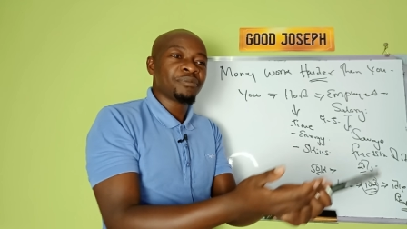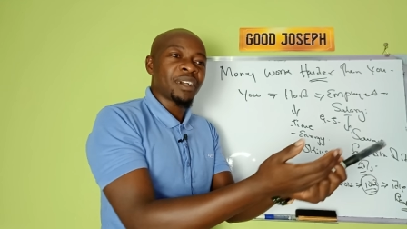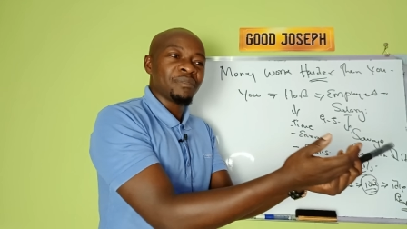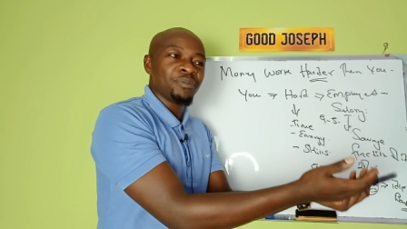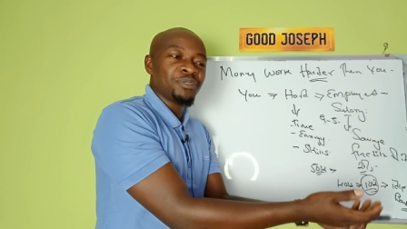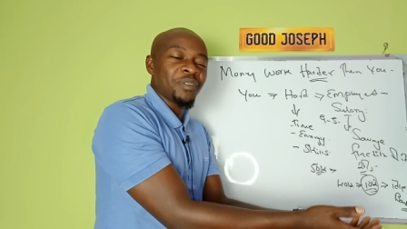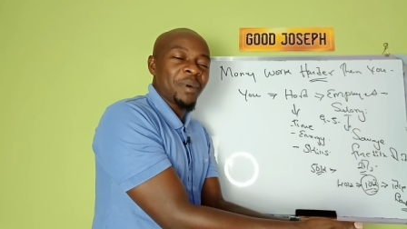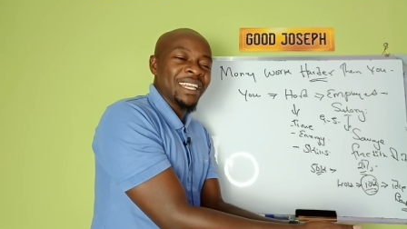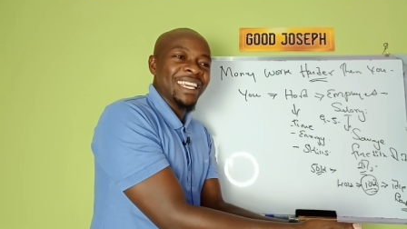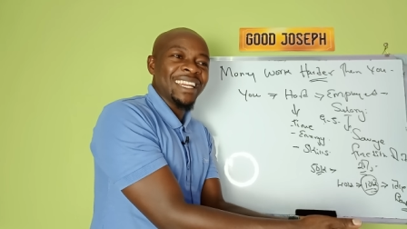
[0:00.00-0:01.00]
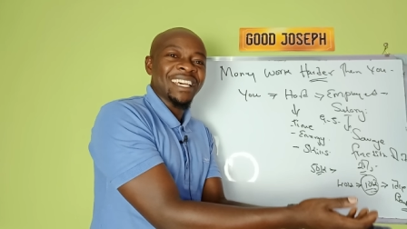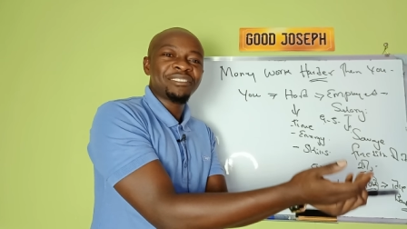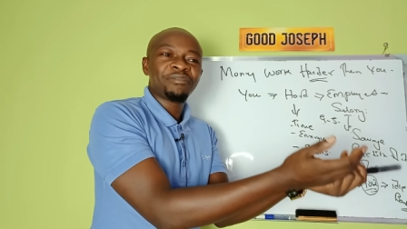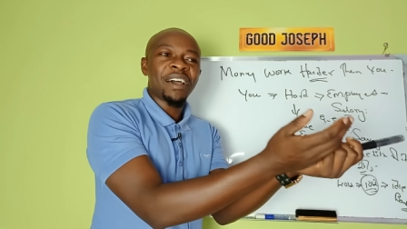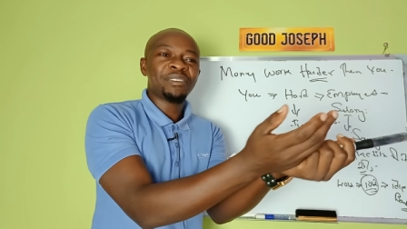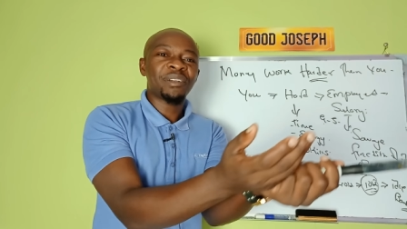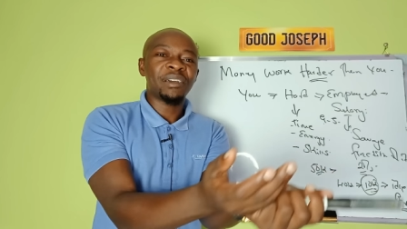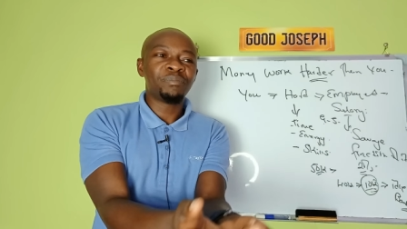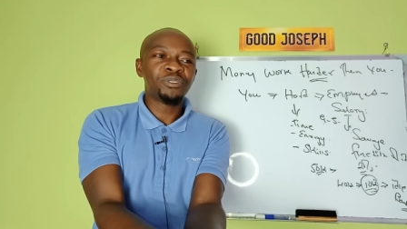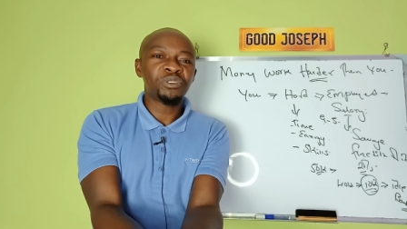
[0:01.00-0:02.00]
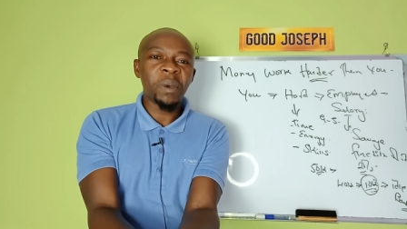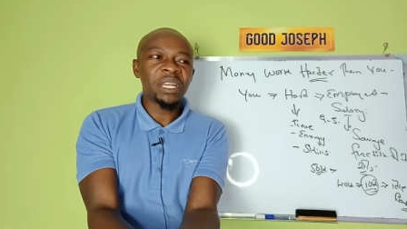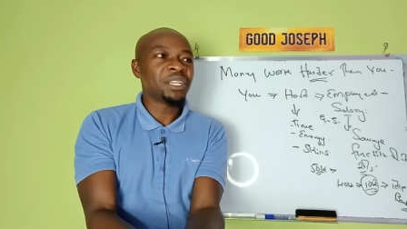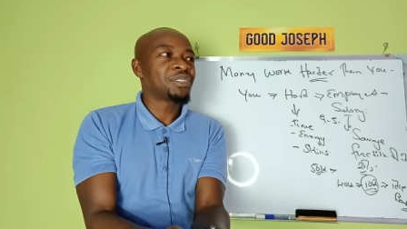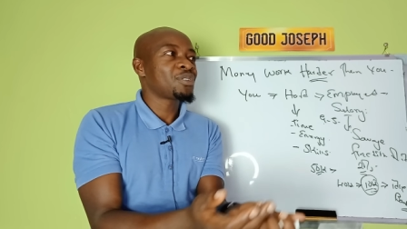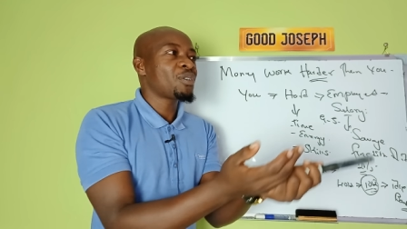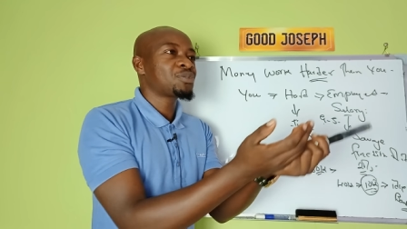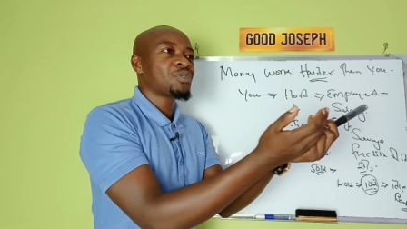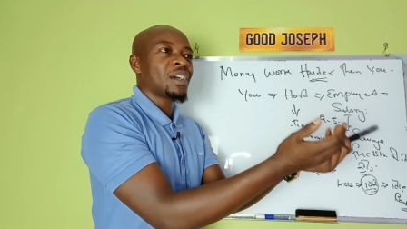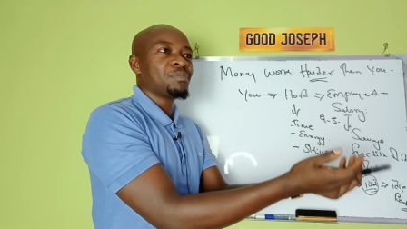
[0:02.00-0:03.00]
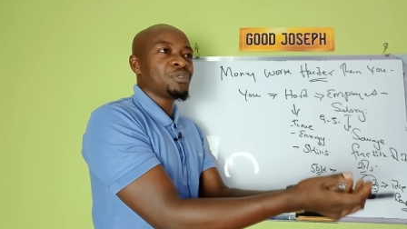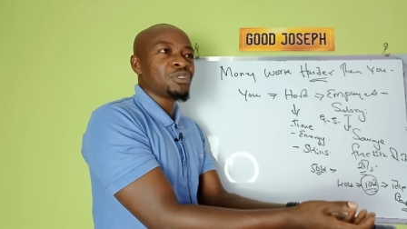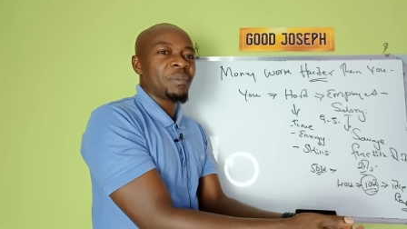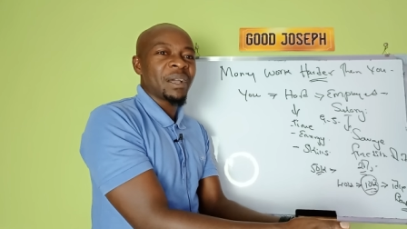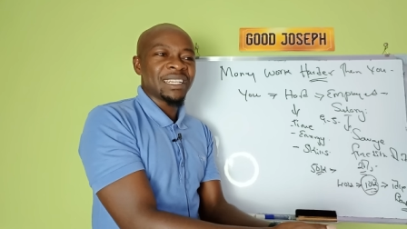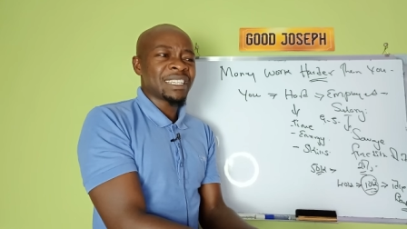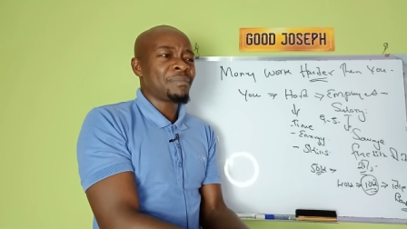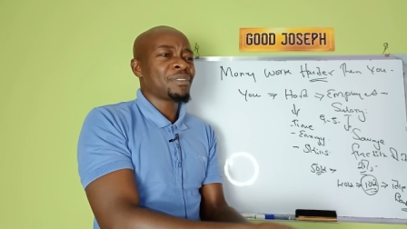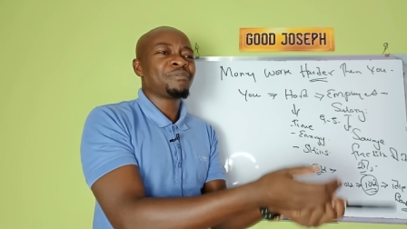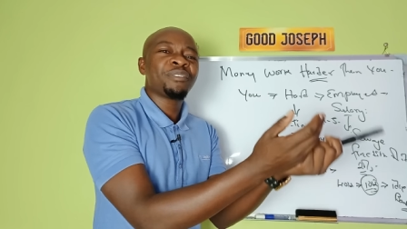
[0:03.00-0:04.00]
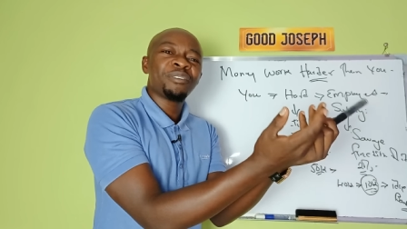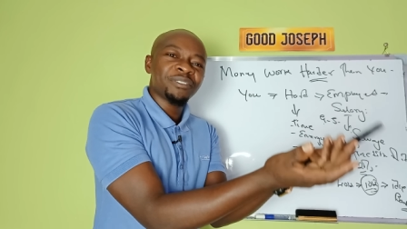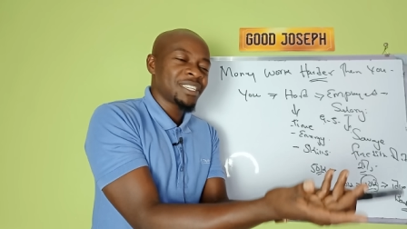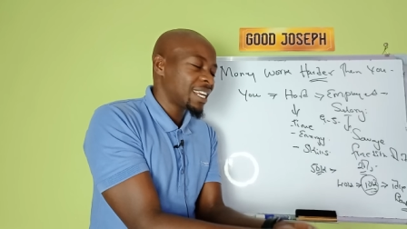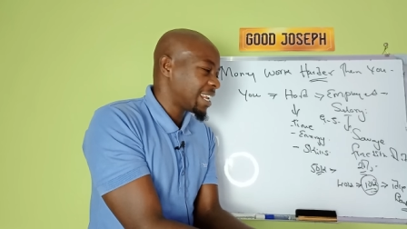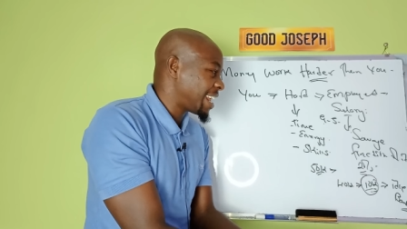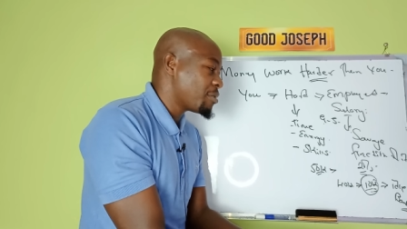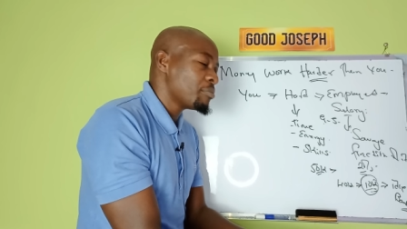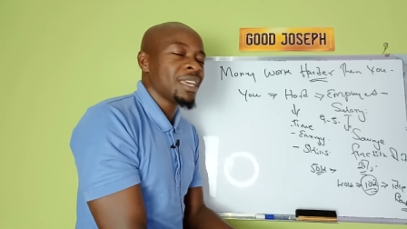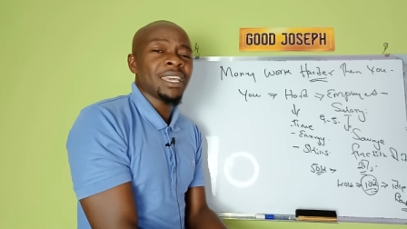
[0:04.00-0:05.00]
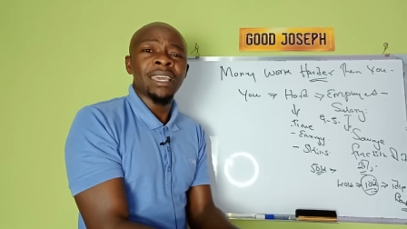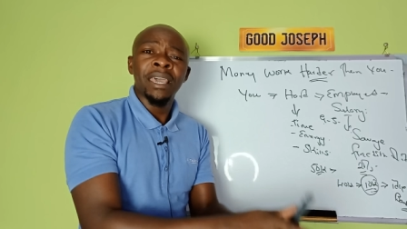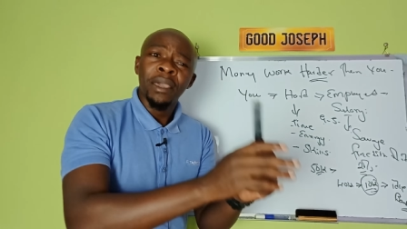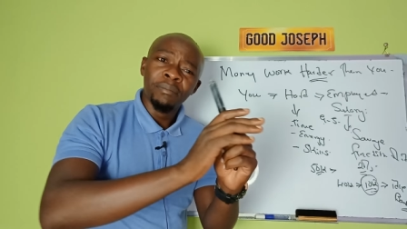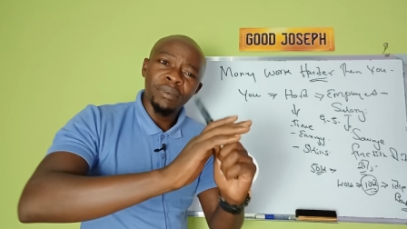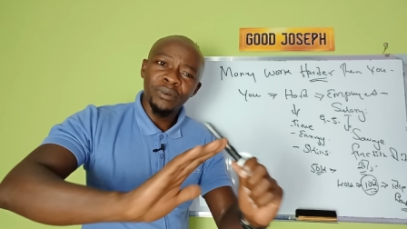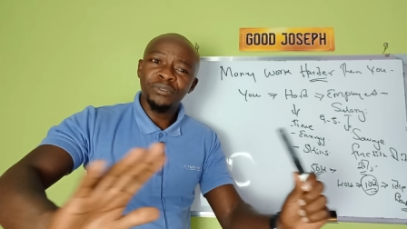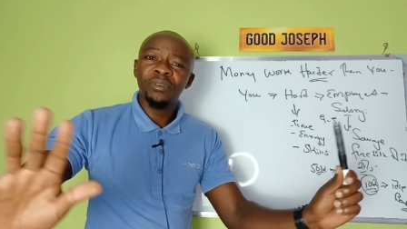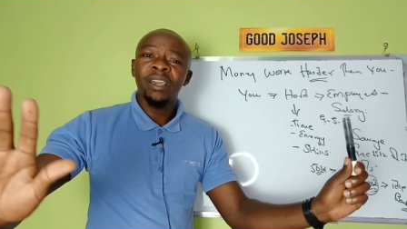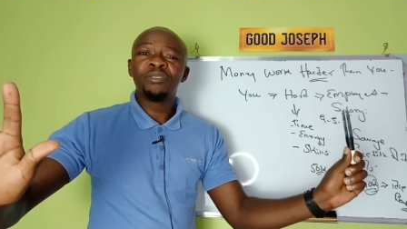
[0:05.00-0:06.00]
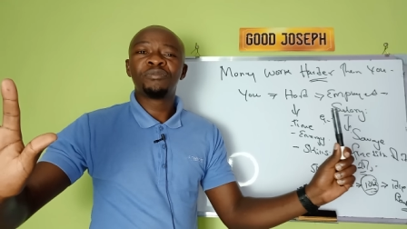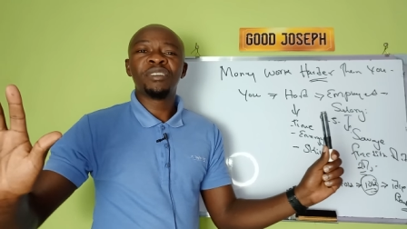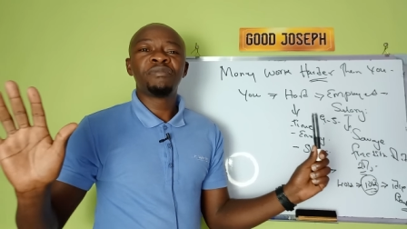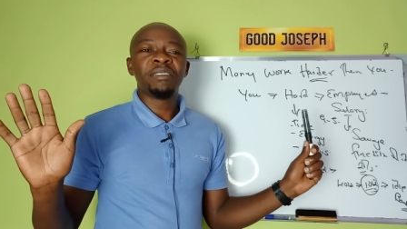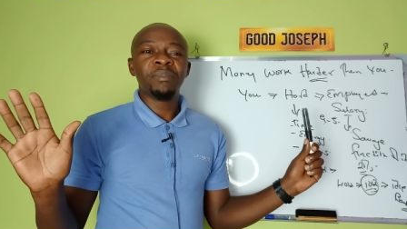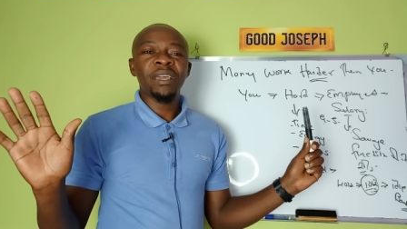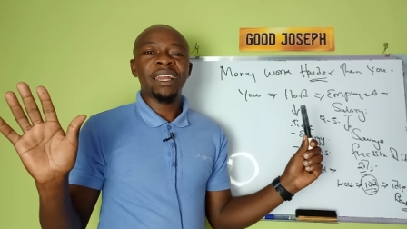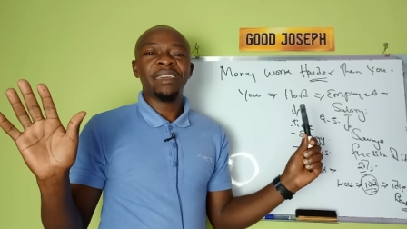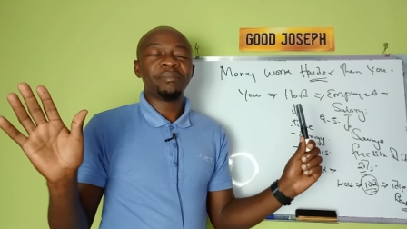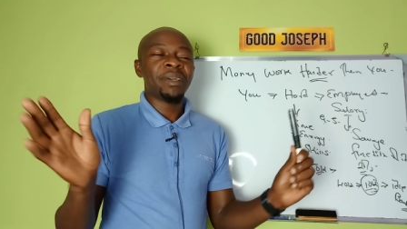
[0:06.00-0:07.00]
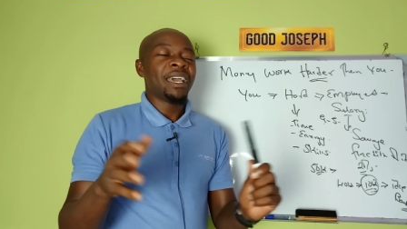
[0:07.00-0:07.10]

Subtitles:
You can put your money in index fund. You can put your money in stocks. You can put your money in something. For God's sake, allow me, because you guys, you've given me a name.